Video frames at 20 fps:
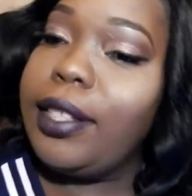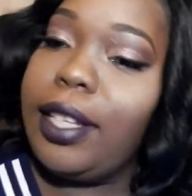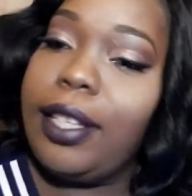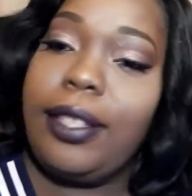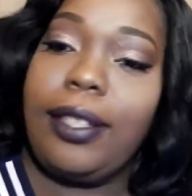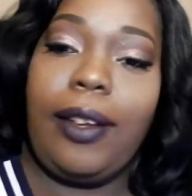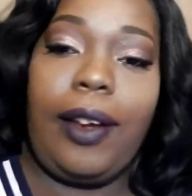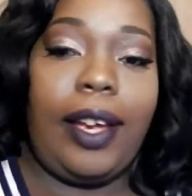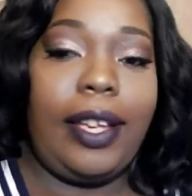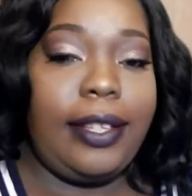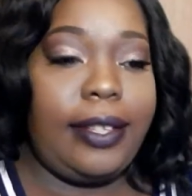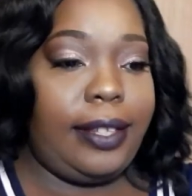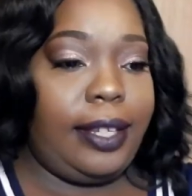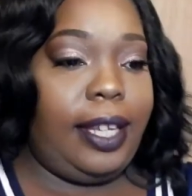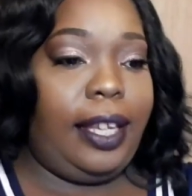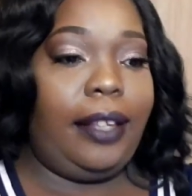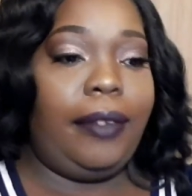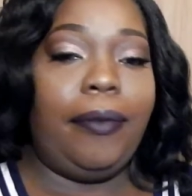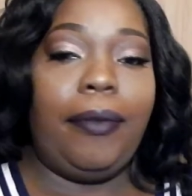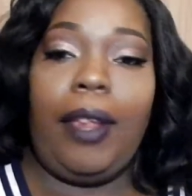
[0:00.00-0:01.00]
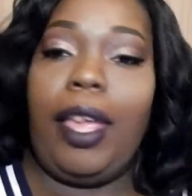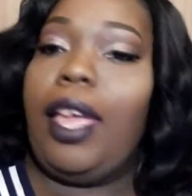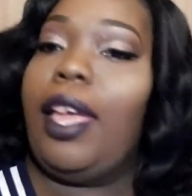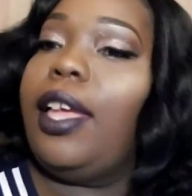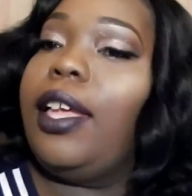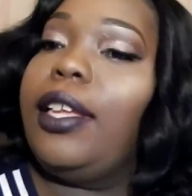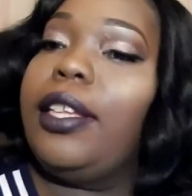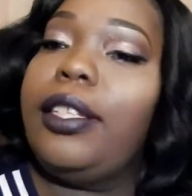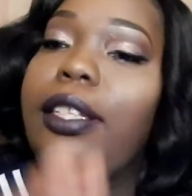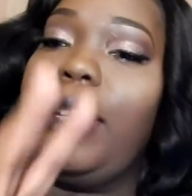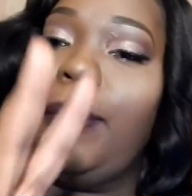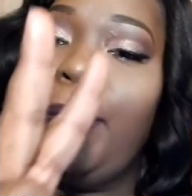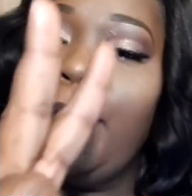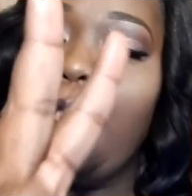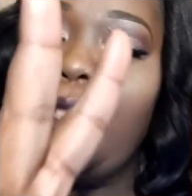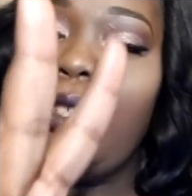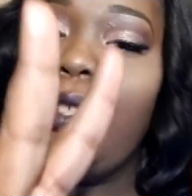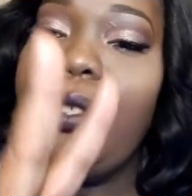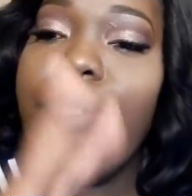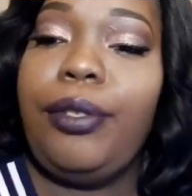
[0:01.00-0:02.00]
So I see it. Number
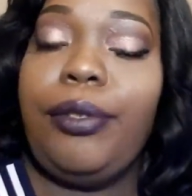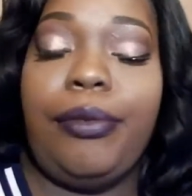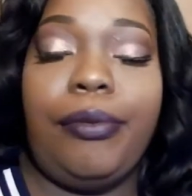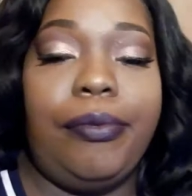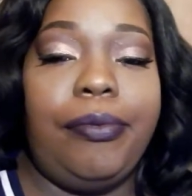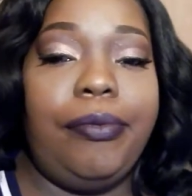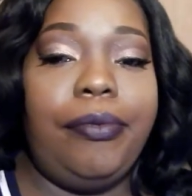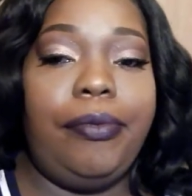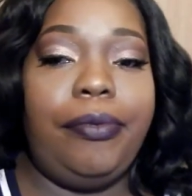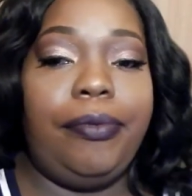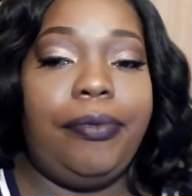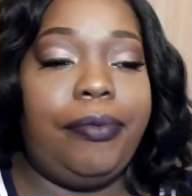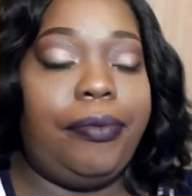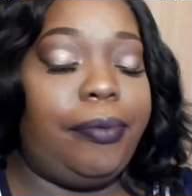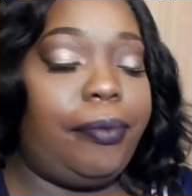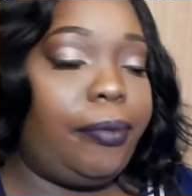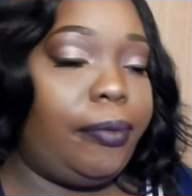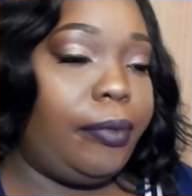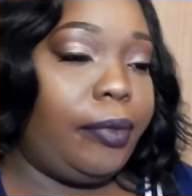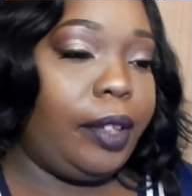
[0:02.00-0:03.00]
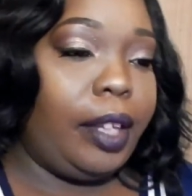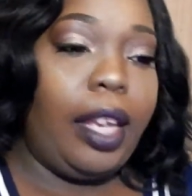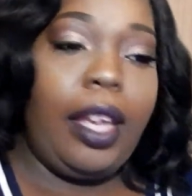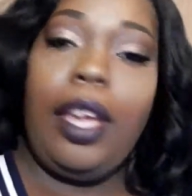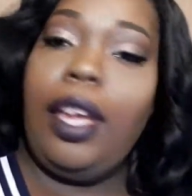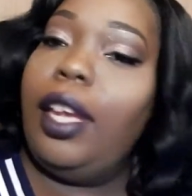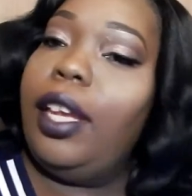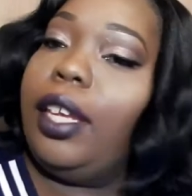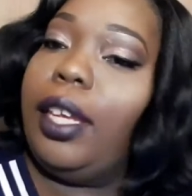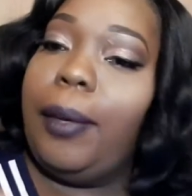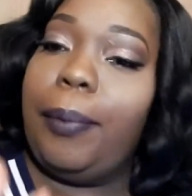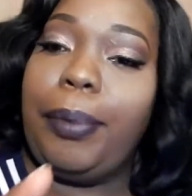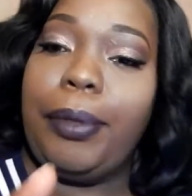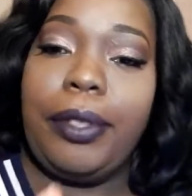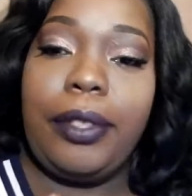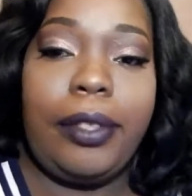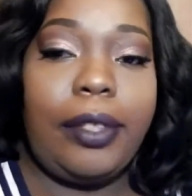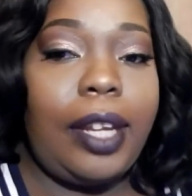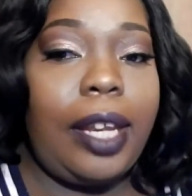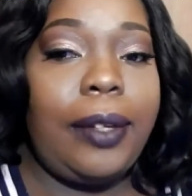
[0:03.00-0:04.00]
two. You
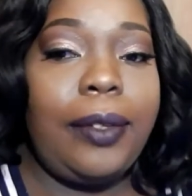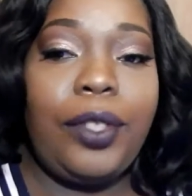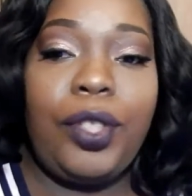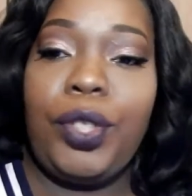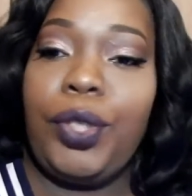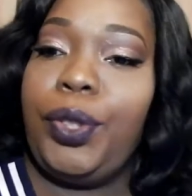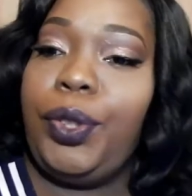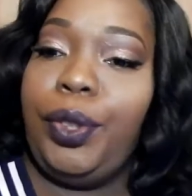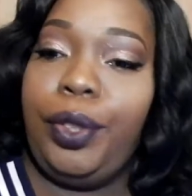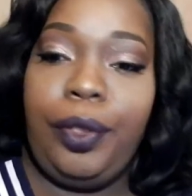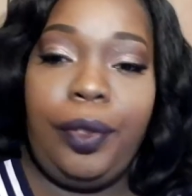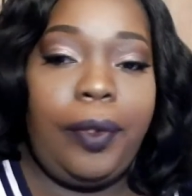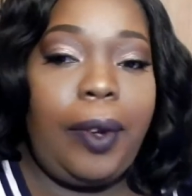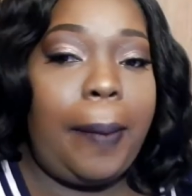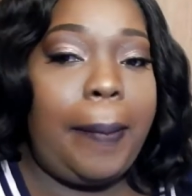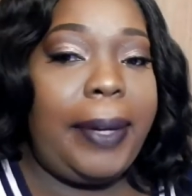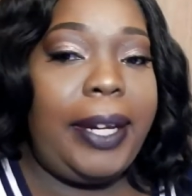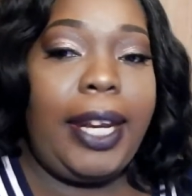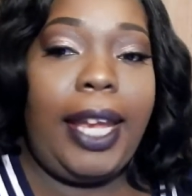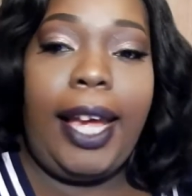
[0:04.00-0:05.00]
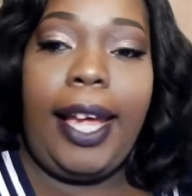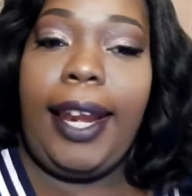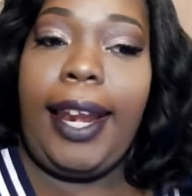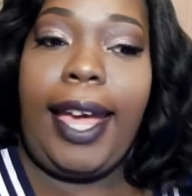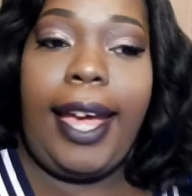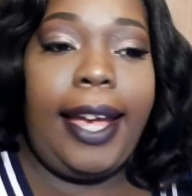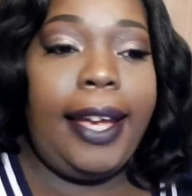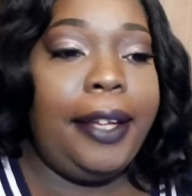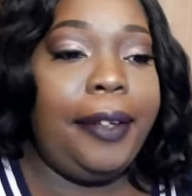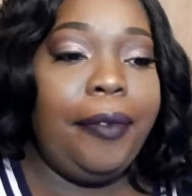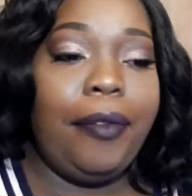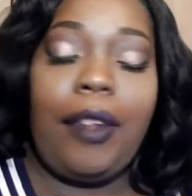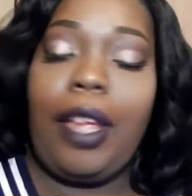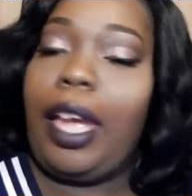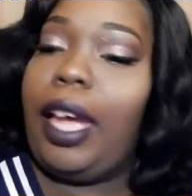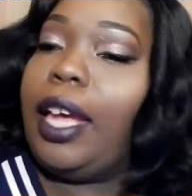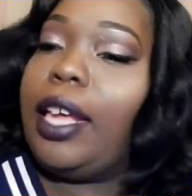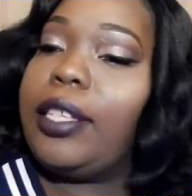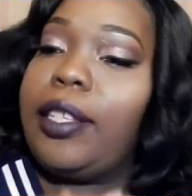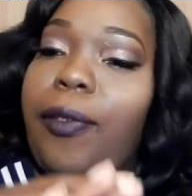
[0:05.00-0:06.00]
put out that tune, I'm not lie,
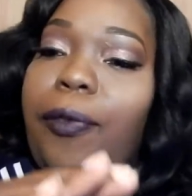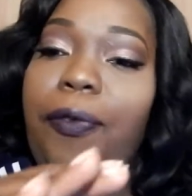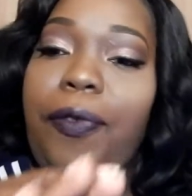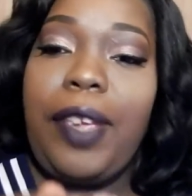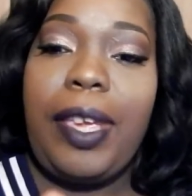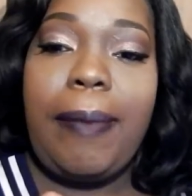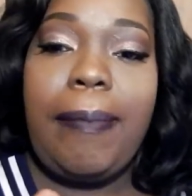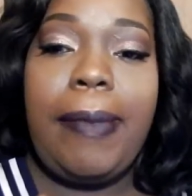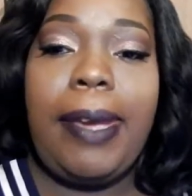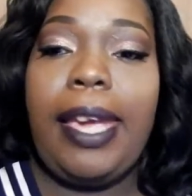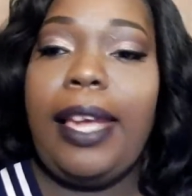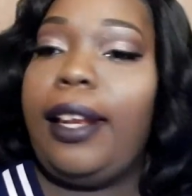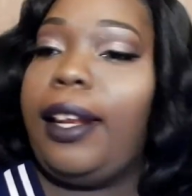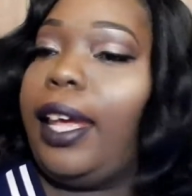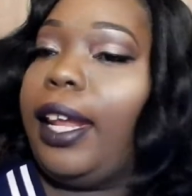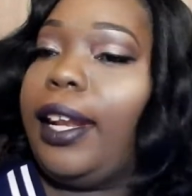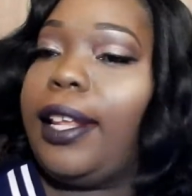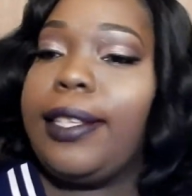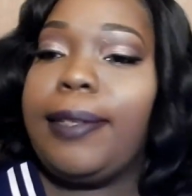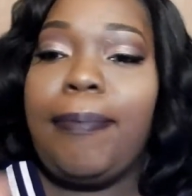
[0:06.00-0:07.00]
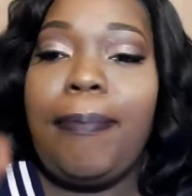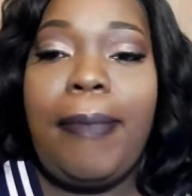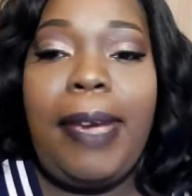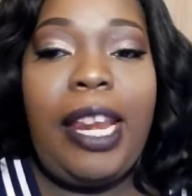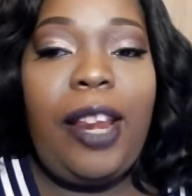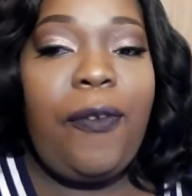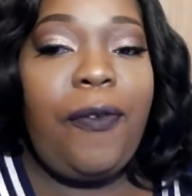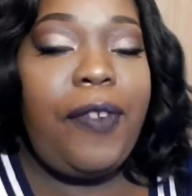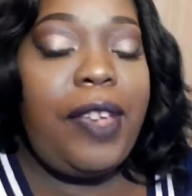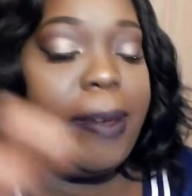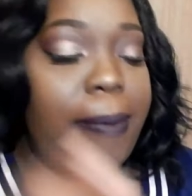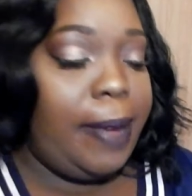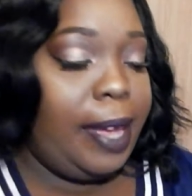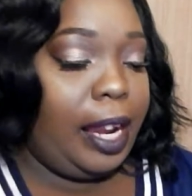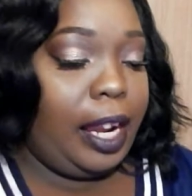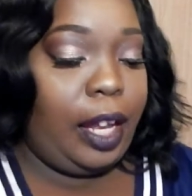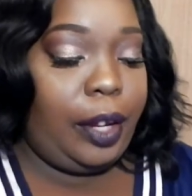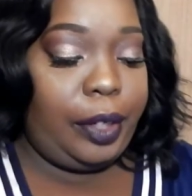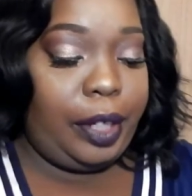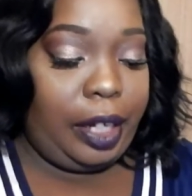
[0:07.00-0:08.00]
as a female, and as many
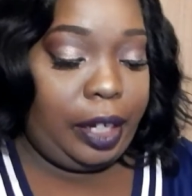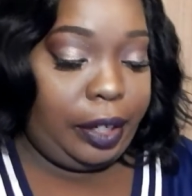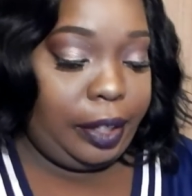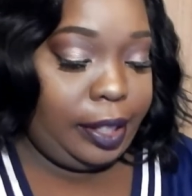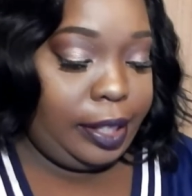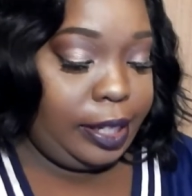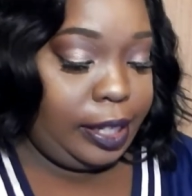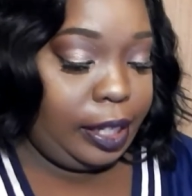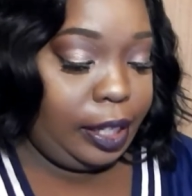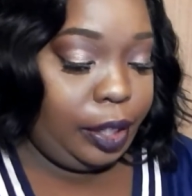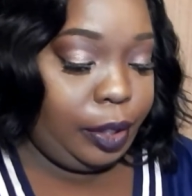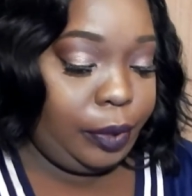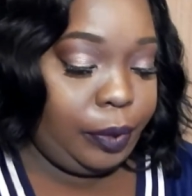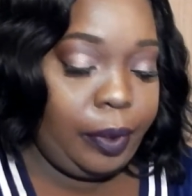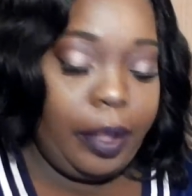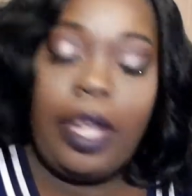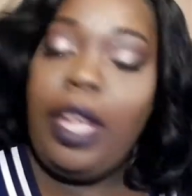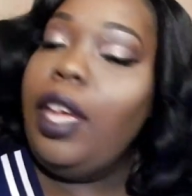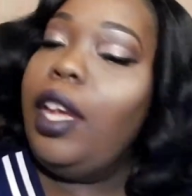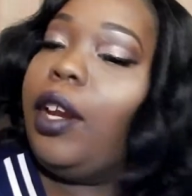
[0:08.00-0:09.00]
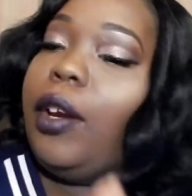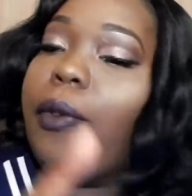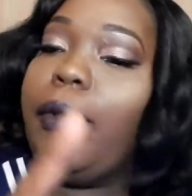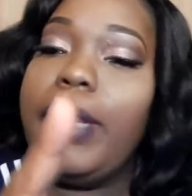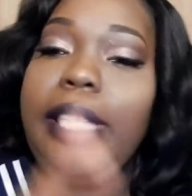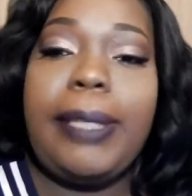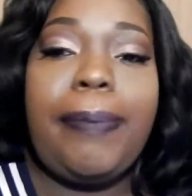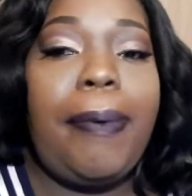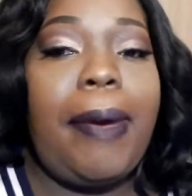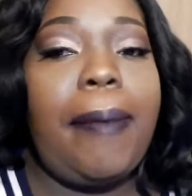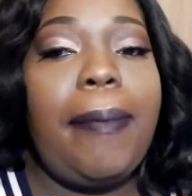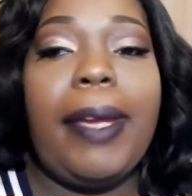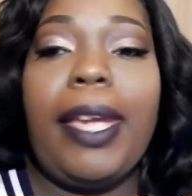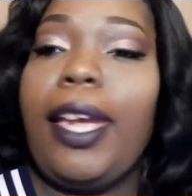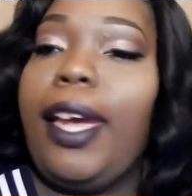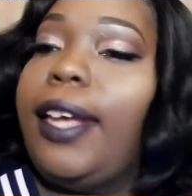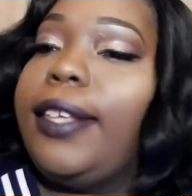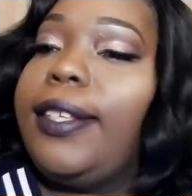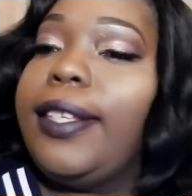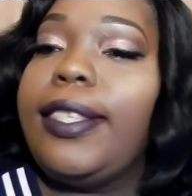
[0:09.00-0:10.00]
female out there can tell you, respect,
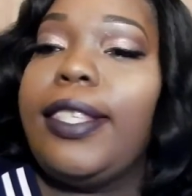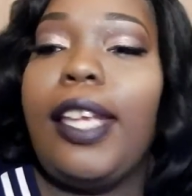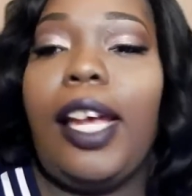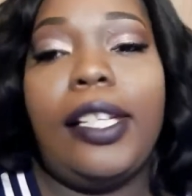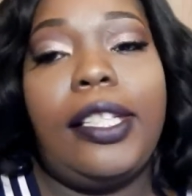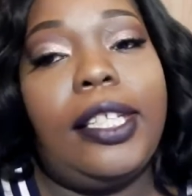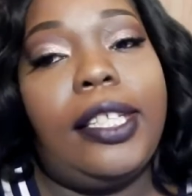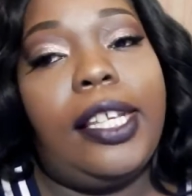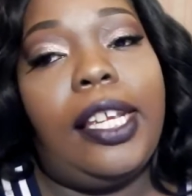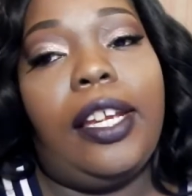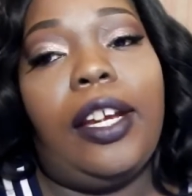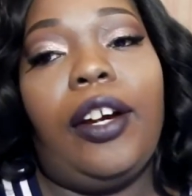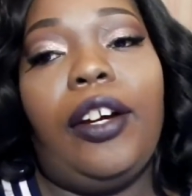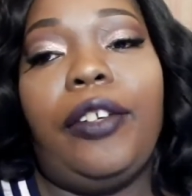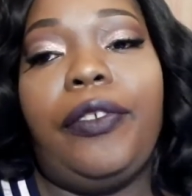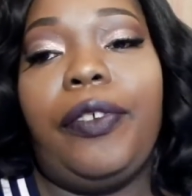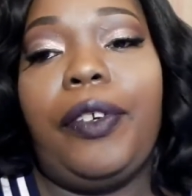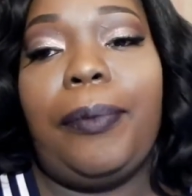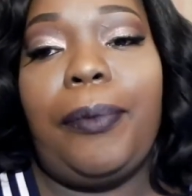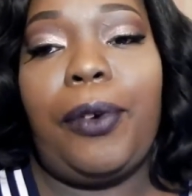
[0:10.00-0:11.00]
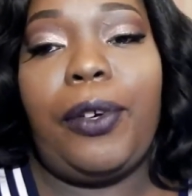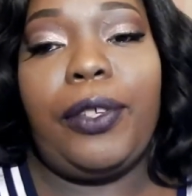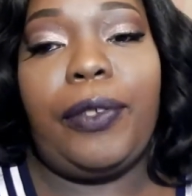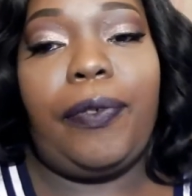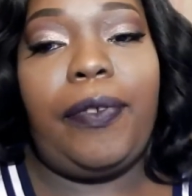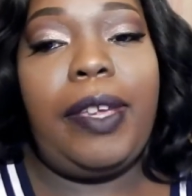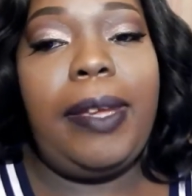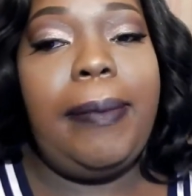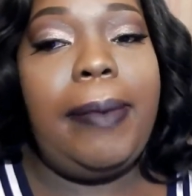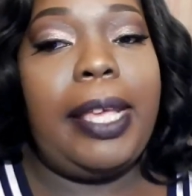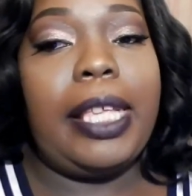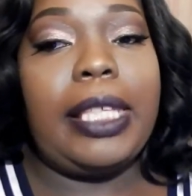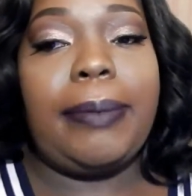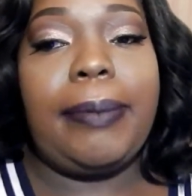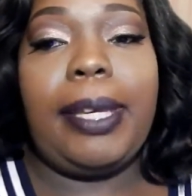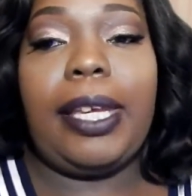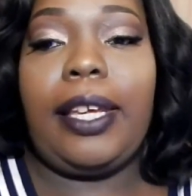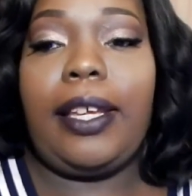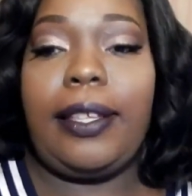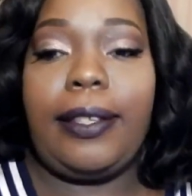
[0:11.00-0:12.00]
because you start to think out for most females,
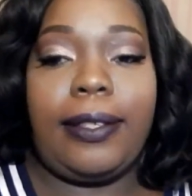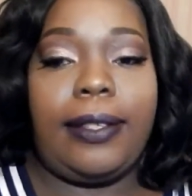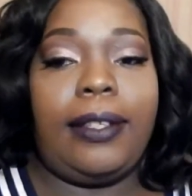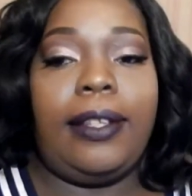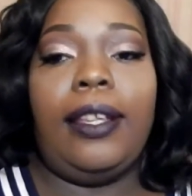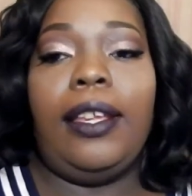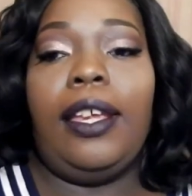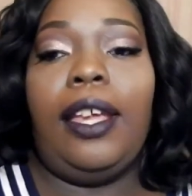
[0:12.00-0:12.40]
because